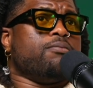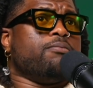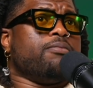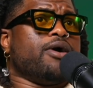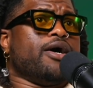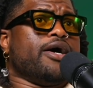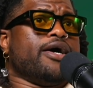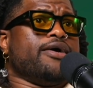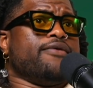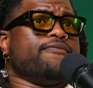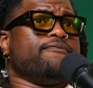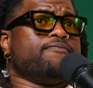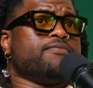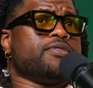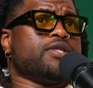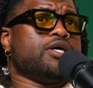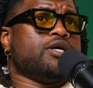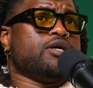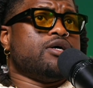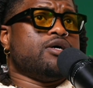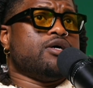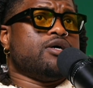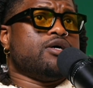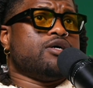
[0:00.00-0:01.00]
But
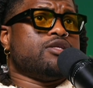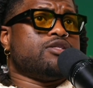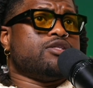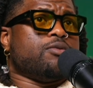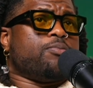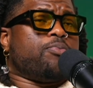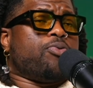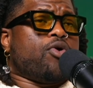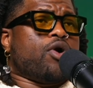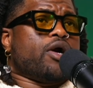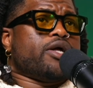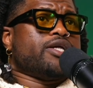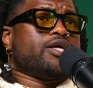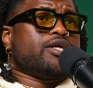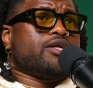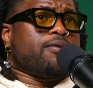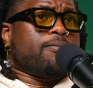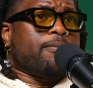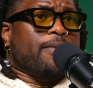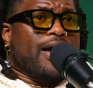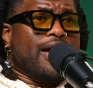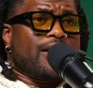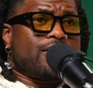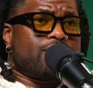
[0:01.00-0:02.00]
the point of the
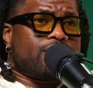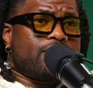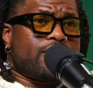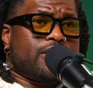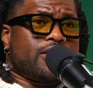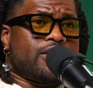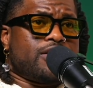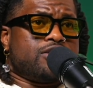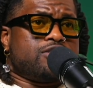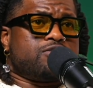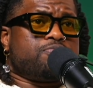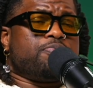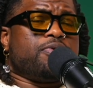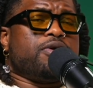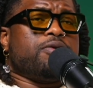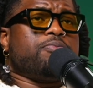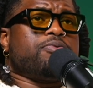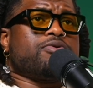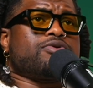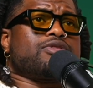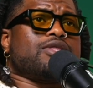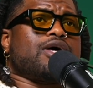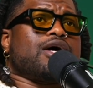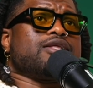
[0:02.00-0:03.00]
matter is,
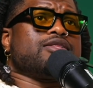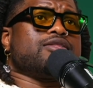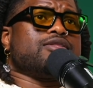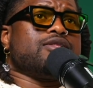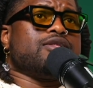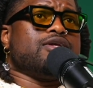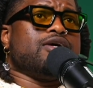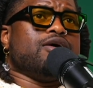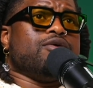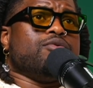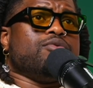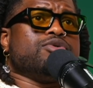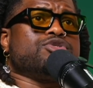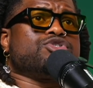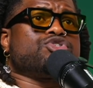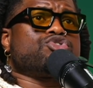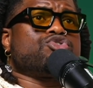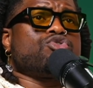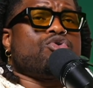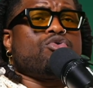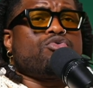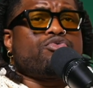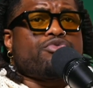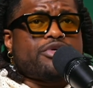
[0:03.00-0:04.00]
people thought it was
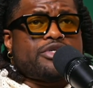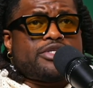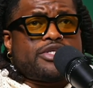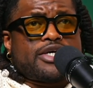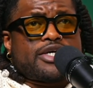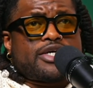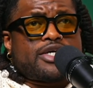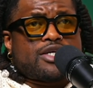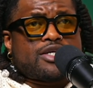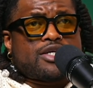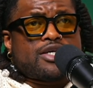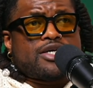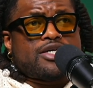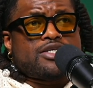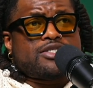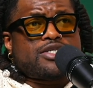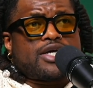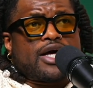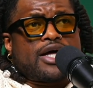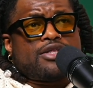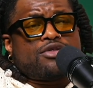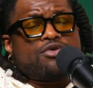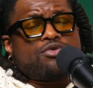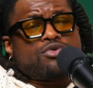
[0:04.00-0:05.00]
so ridiculous
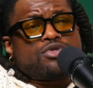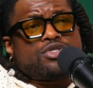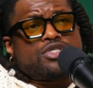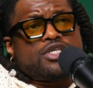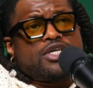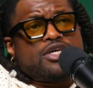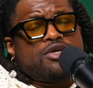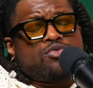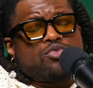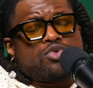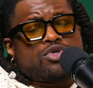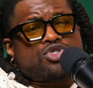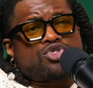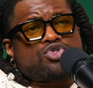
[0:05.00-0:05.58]
and the routine was